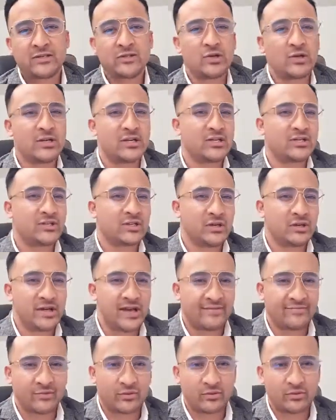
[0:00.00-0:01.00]
it's not
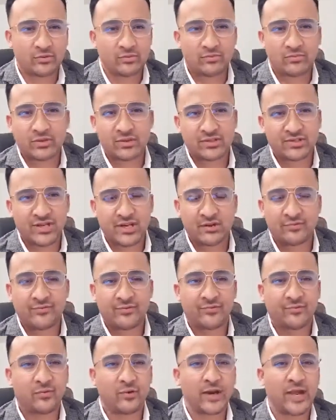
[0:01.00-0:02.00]
necessarily you have to
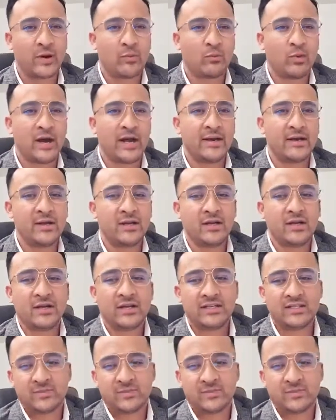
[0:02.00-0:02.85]
settle for 491,